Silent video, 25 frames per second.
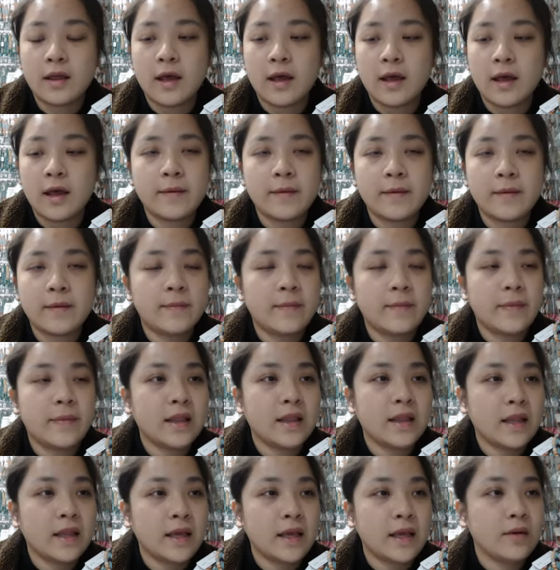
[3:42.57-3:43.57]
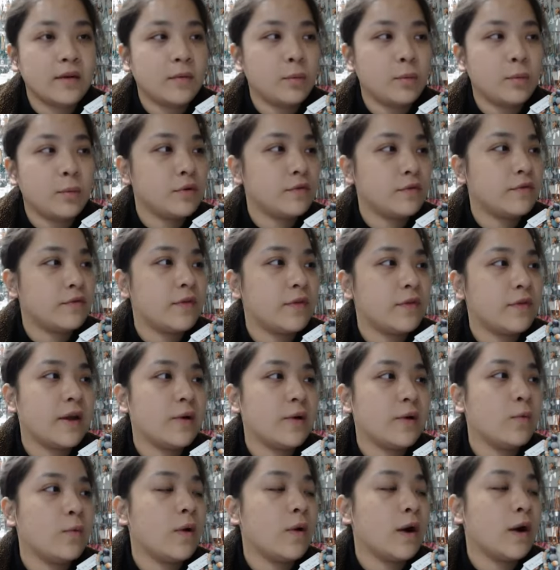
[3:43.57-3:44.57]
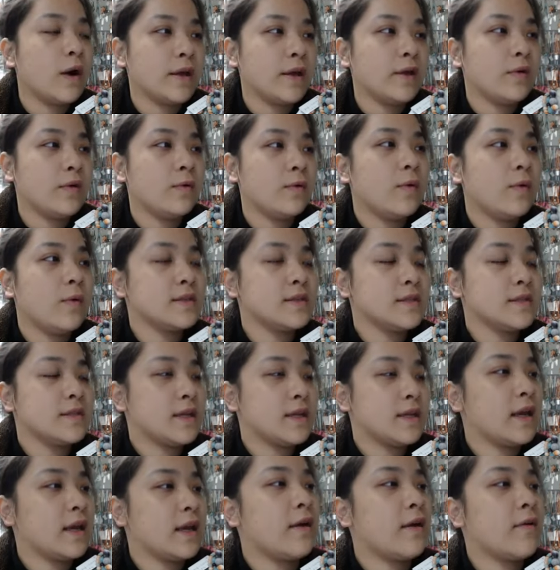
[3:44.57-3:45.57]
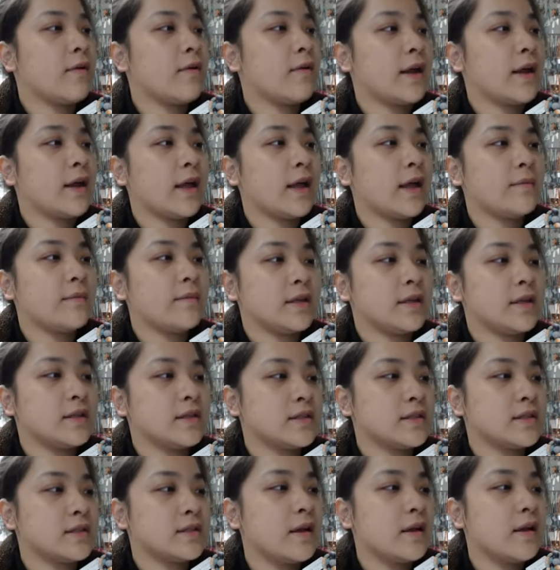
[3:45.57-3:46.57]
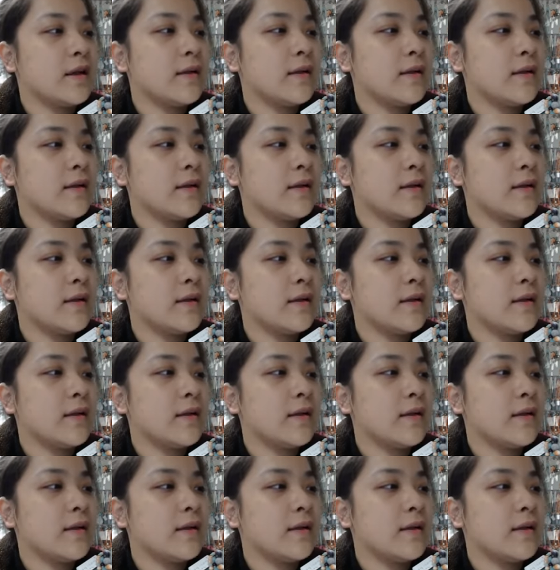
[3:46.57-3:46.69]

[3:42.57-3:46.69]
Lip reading: I believe you will find what you want in our companies.